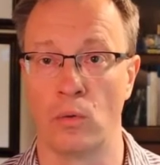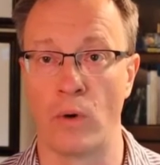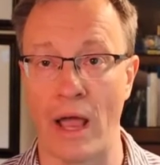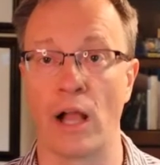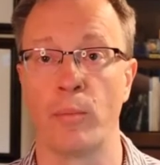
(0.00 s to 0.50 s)

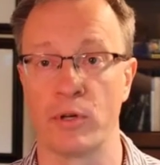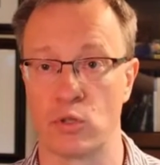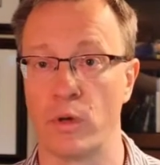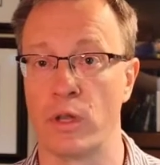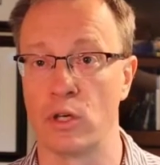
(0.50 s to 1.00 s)
help us
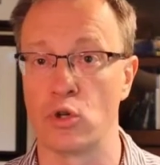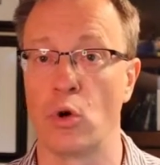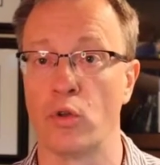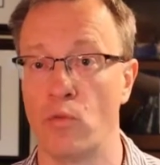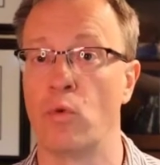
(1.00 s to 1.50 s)
with a
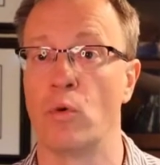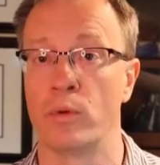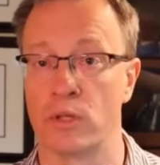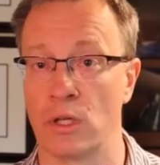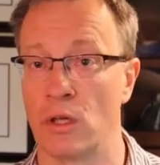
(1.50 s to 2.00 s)
shoulder
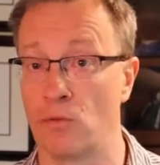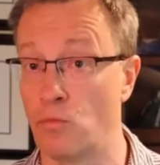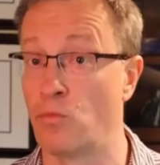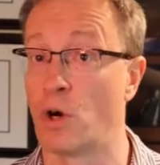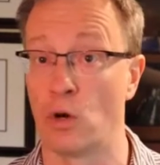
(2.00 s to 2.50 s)
movement
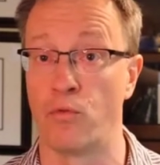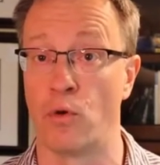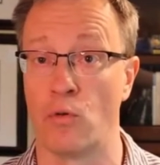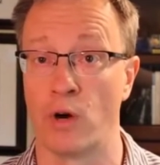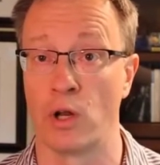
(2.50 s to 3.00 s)

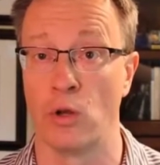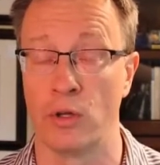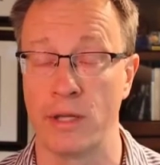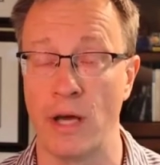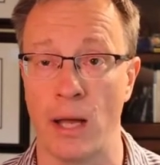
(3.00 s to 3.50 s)
for a very
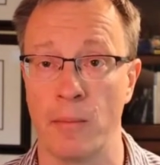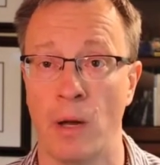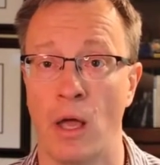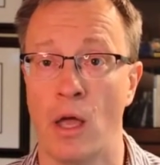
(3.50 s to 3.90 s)
long time.